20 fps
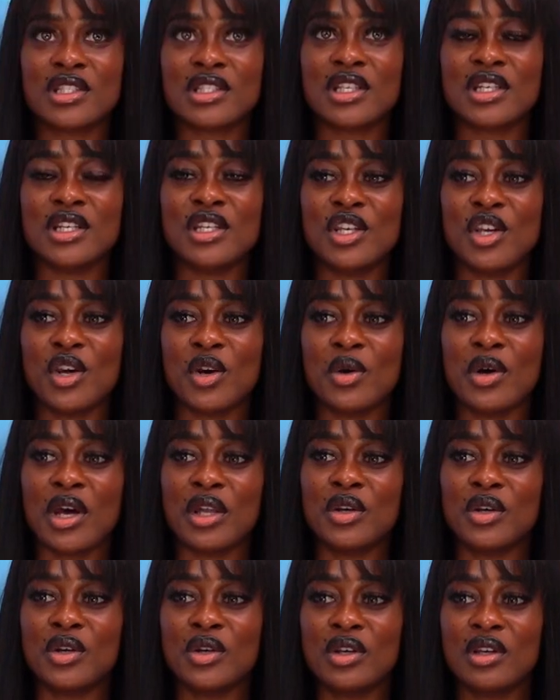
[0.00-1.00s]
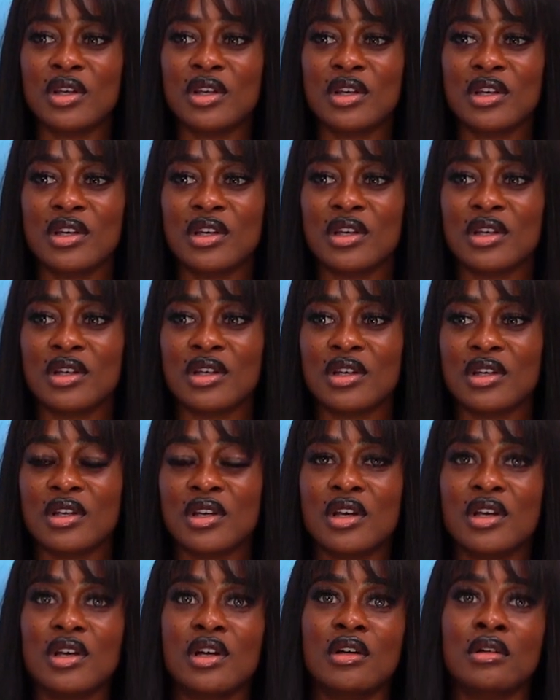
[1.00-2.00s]
Neo, and who? Adekunle.
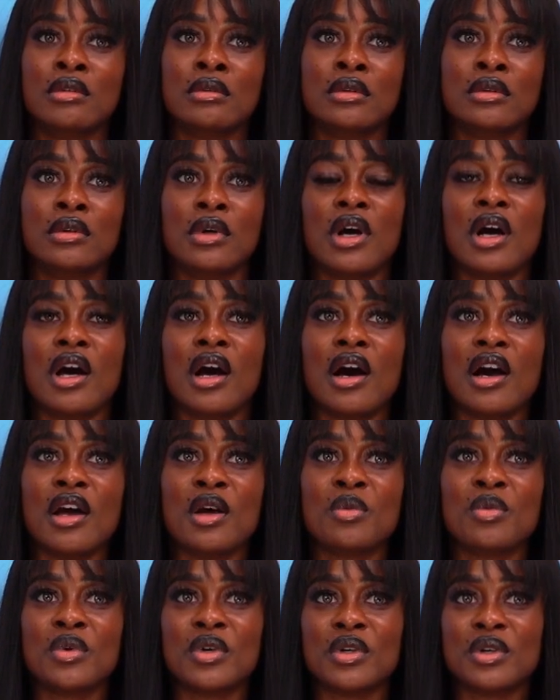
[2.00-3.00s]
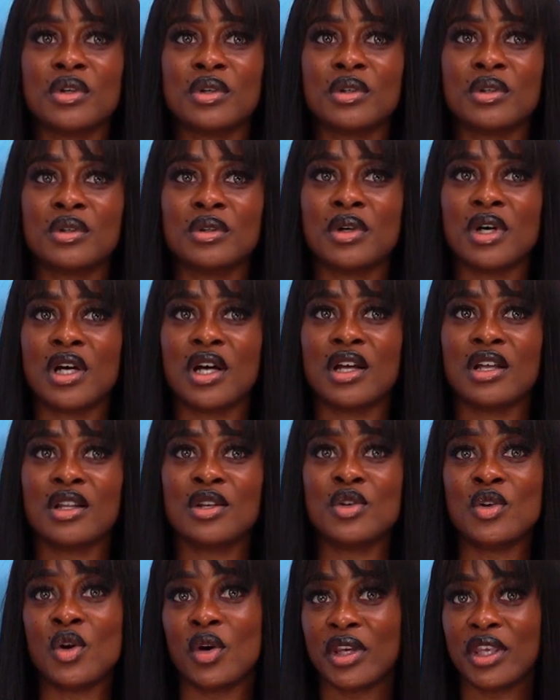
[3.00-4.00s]
I will
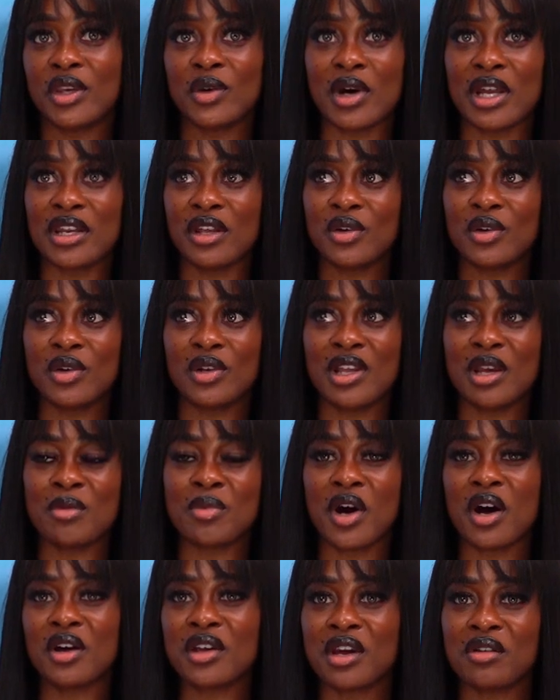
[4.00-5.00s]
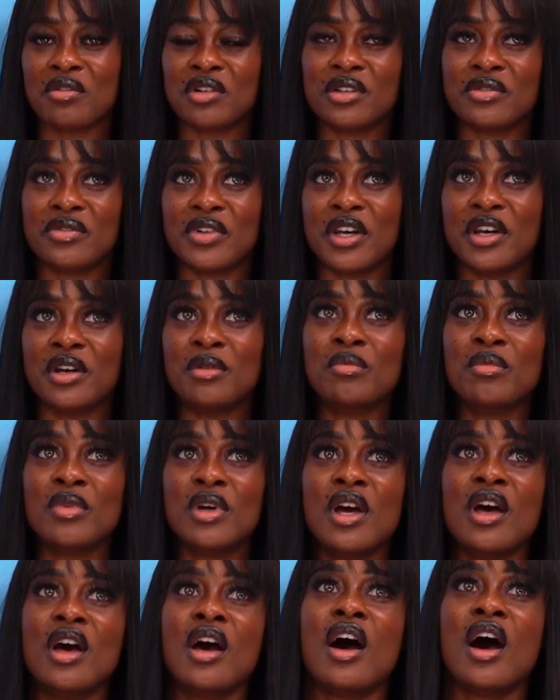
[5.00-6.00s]
not kill Adekunle, but I'll get rid of him.
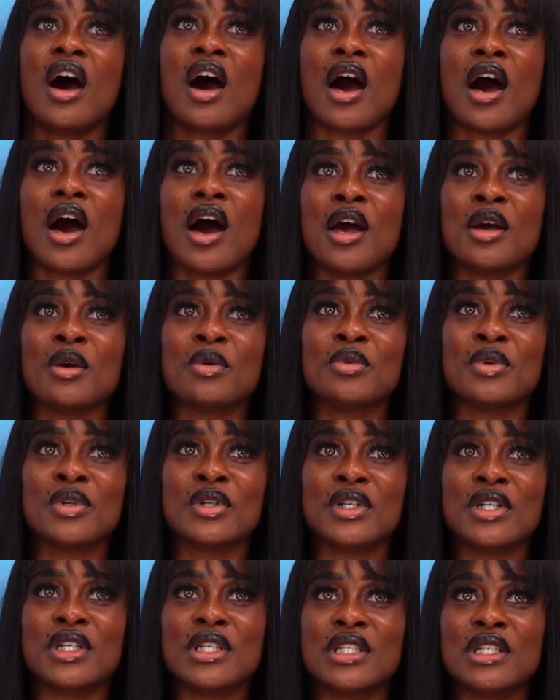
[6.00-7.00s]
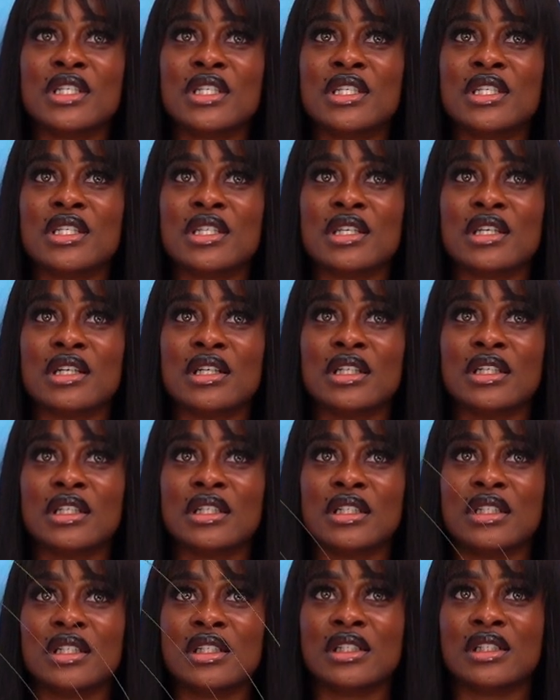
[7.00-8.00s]
I would
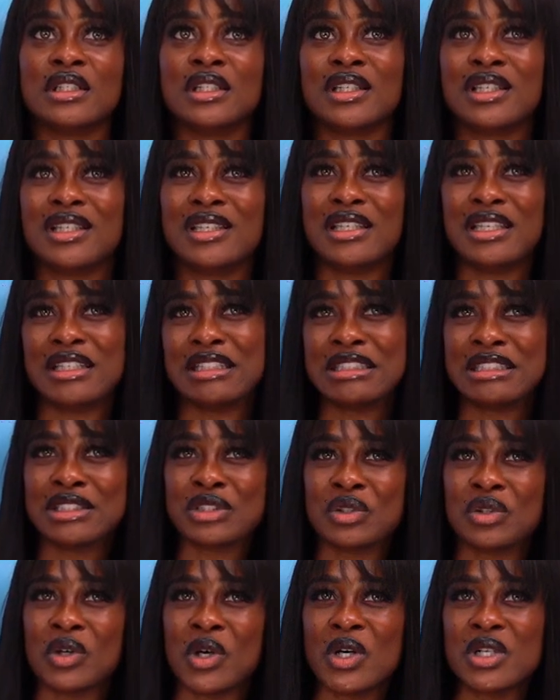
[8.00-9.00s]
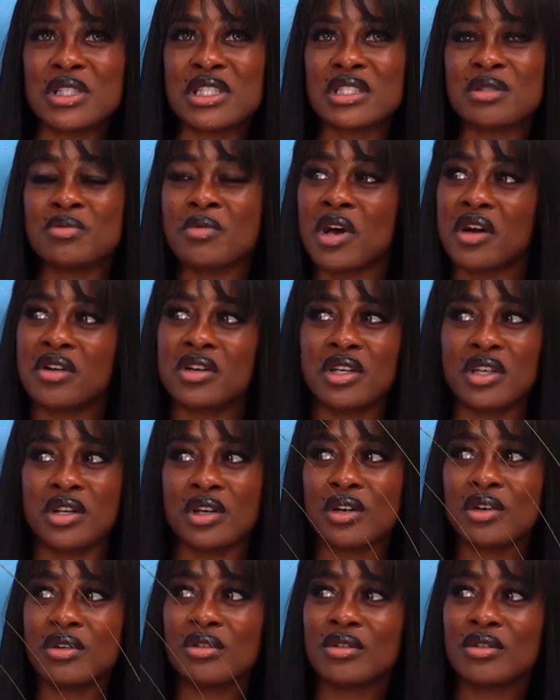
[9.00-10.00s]
kiss Cross, marry Neo.